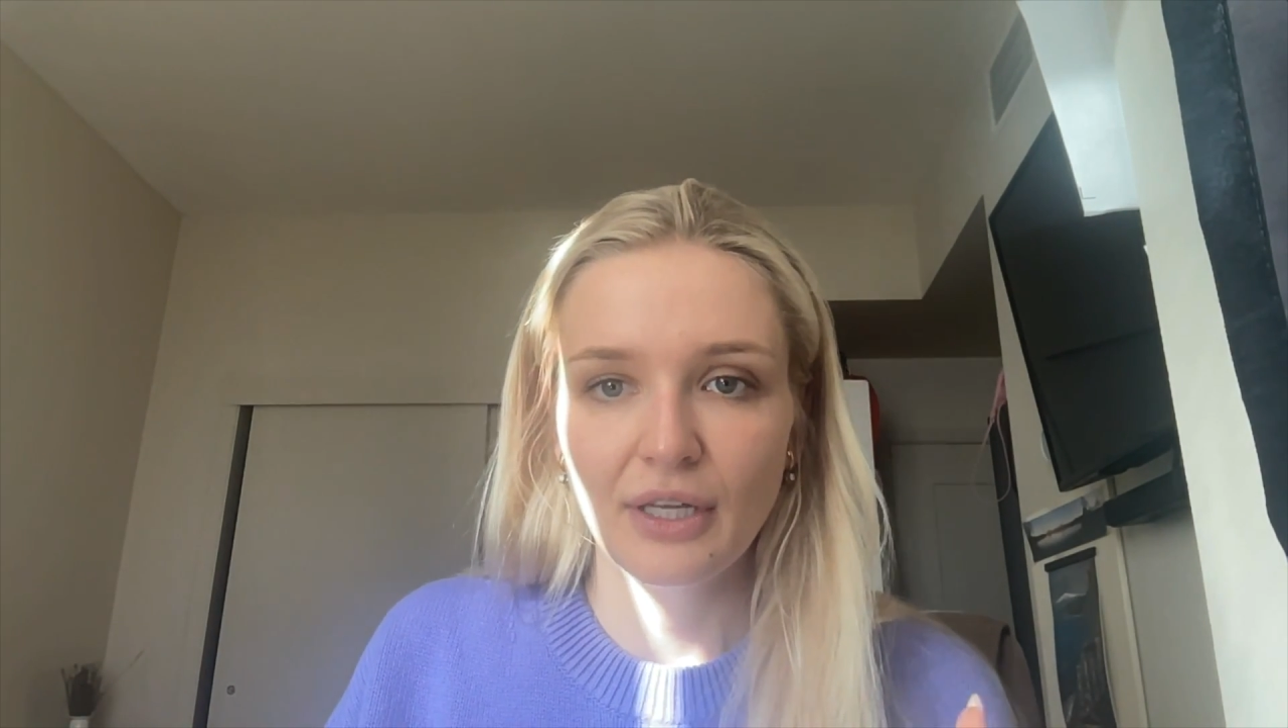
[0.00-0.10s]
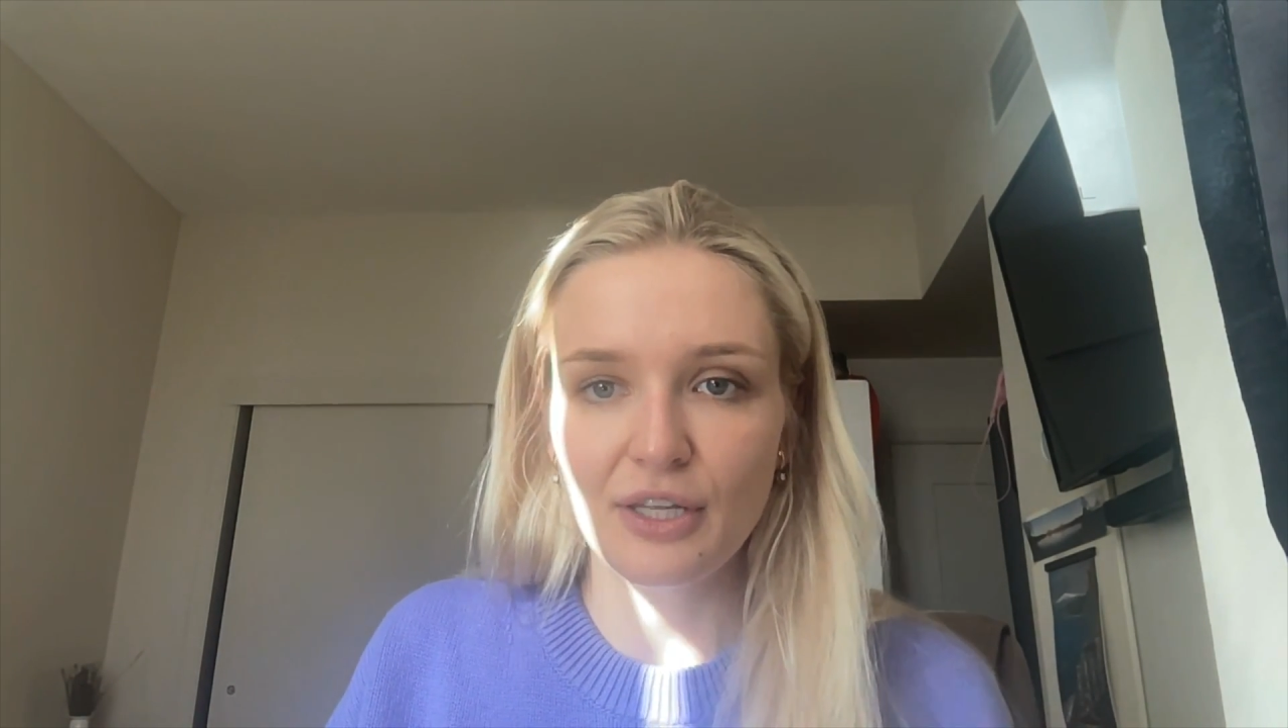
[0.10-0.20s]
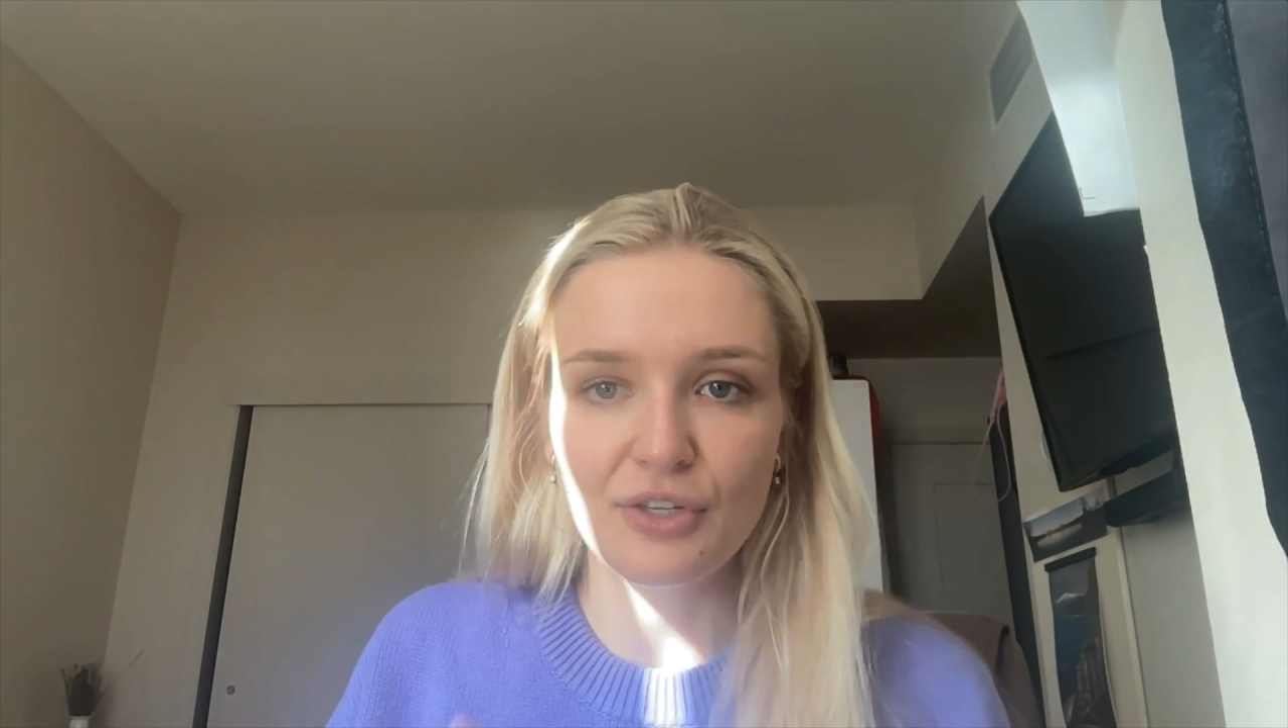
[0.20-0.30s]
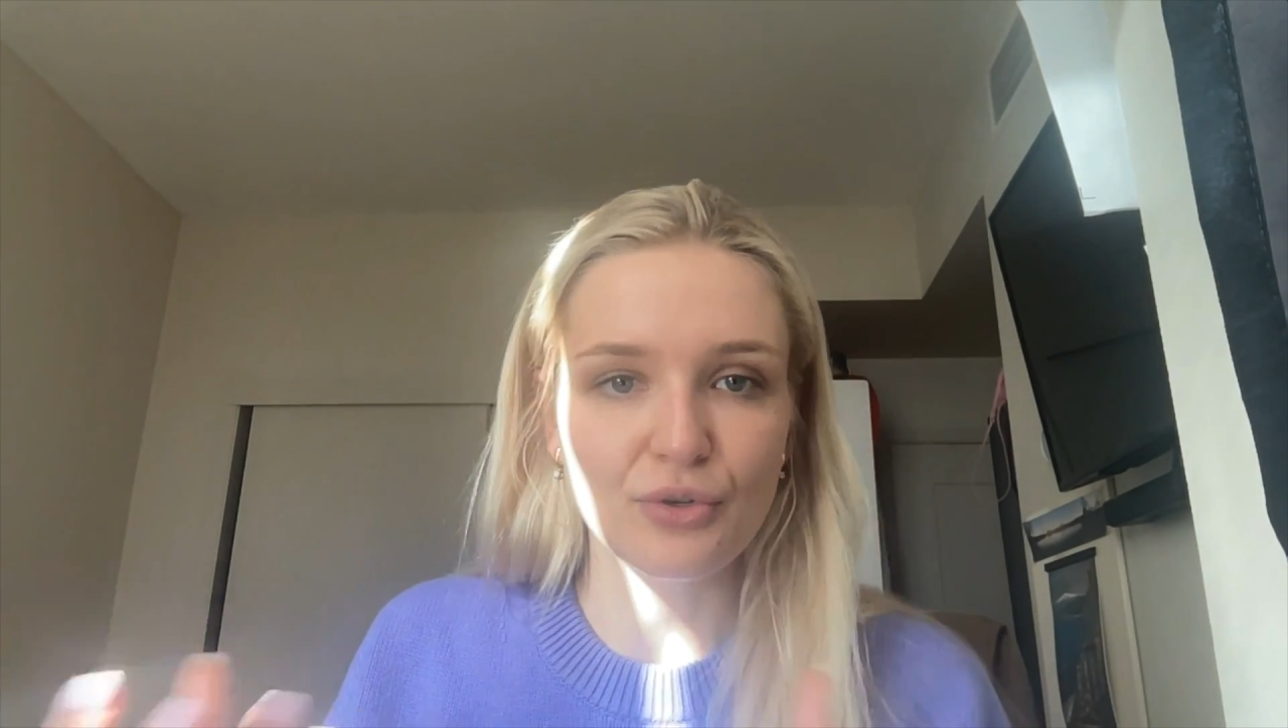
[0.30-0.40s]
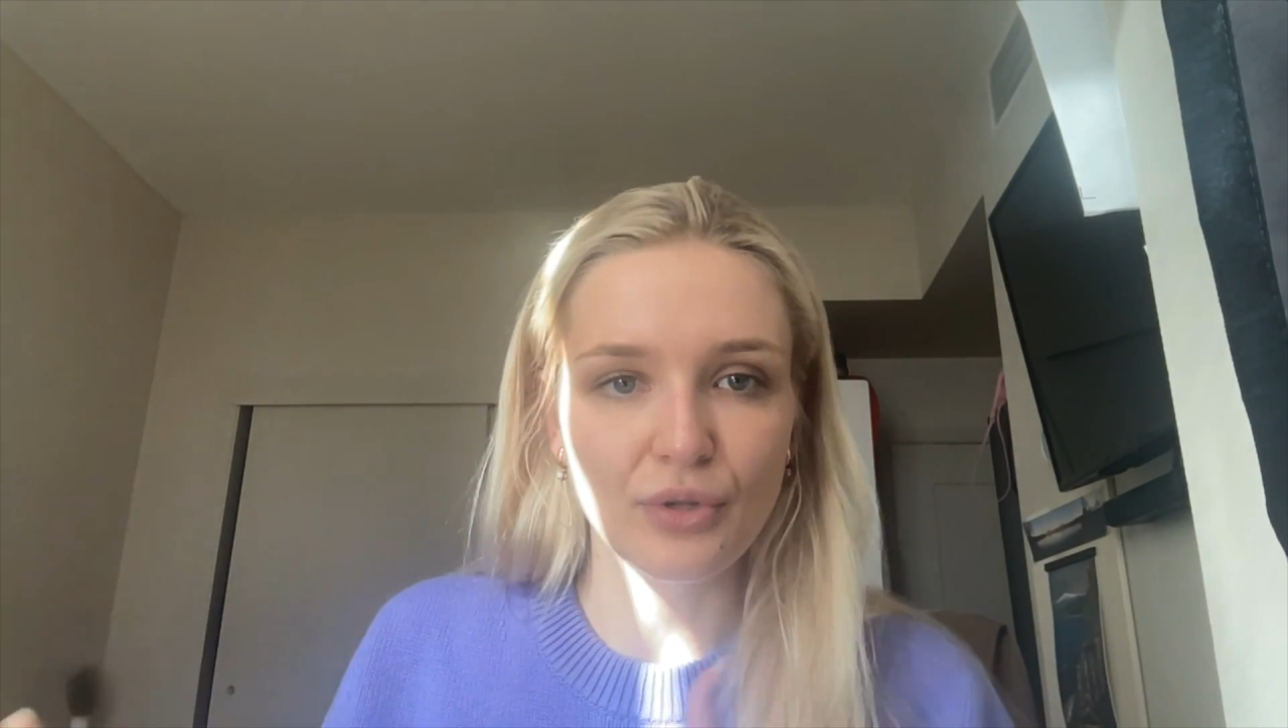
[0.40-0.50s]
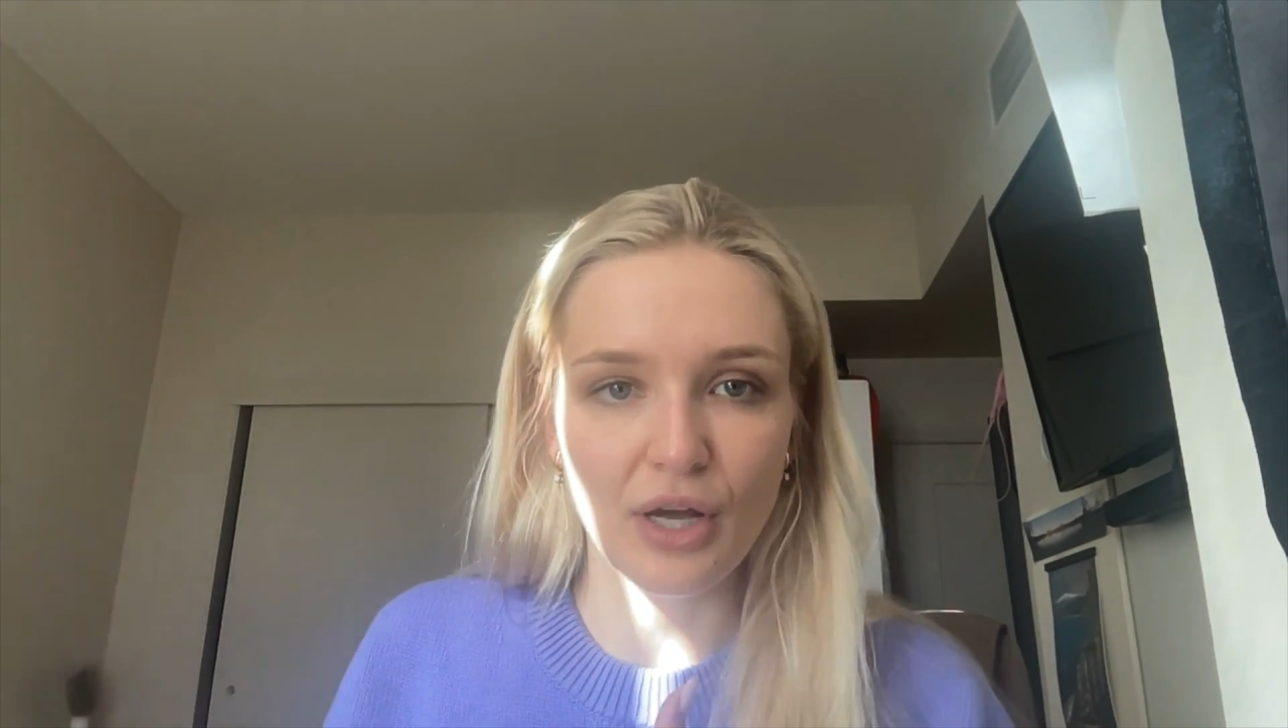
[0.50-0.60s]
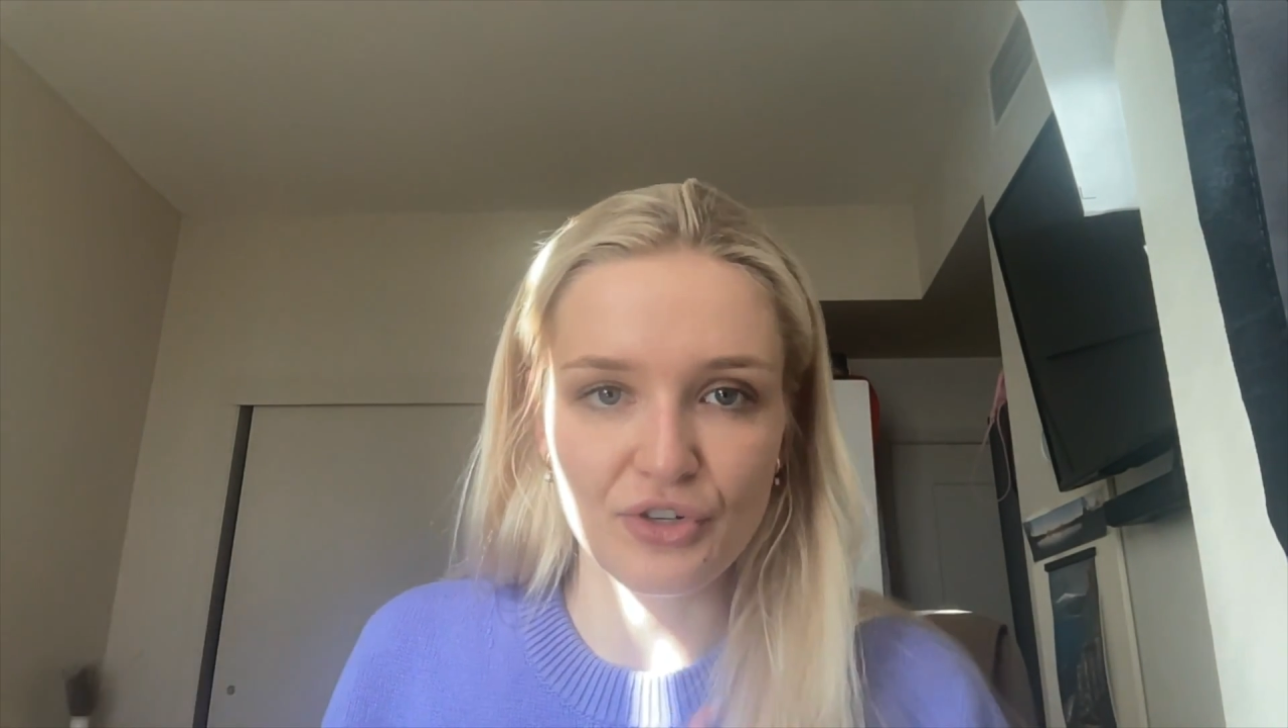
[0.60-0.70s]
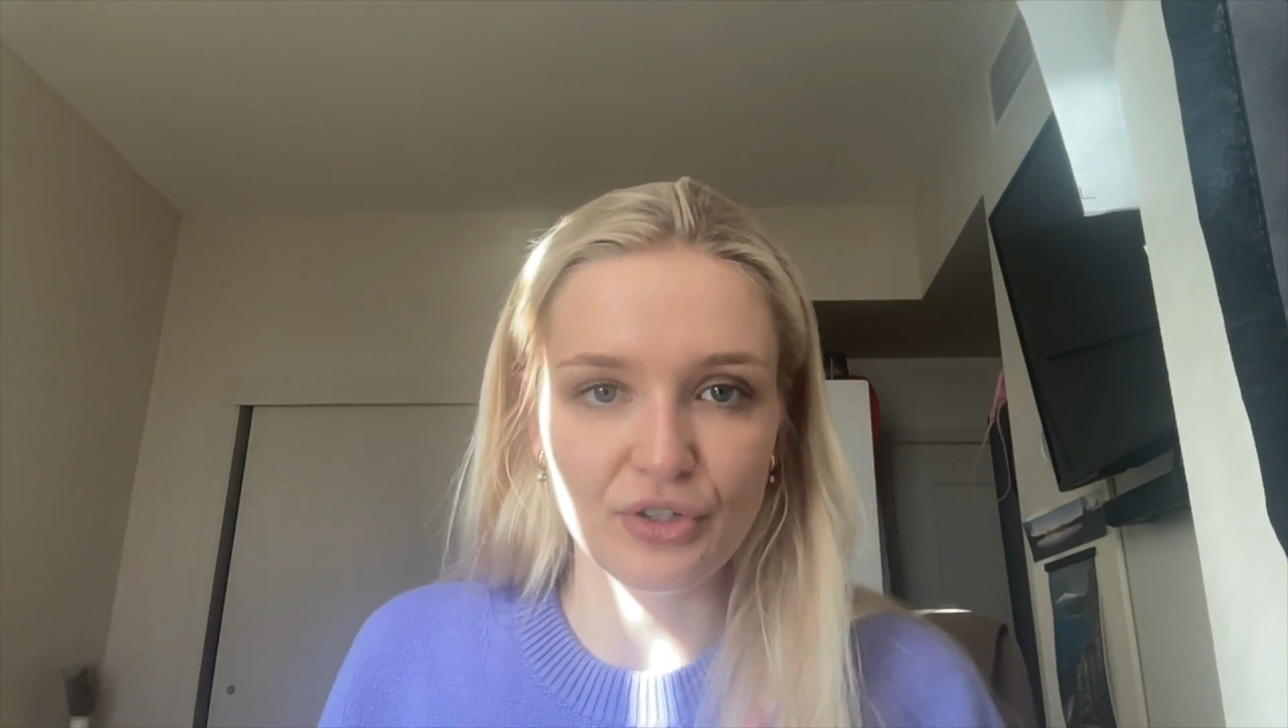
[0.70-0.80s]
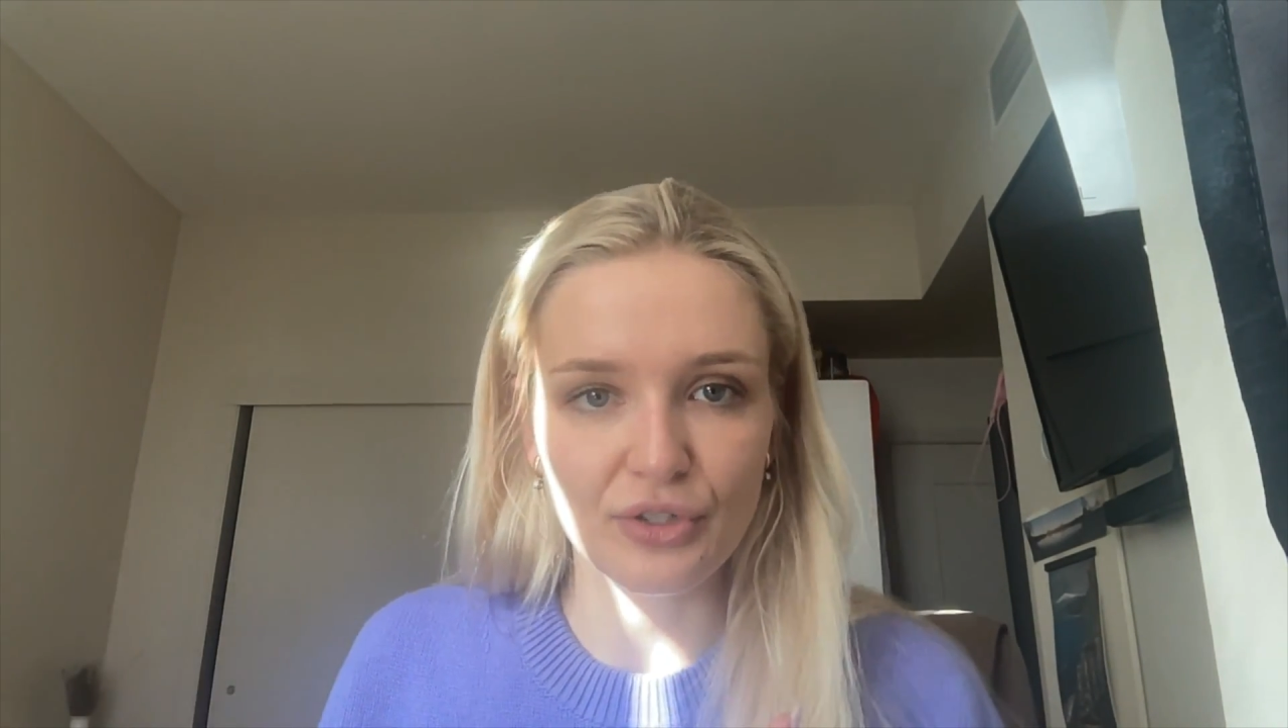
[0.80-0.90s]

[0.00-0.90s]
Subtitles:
into logical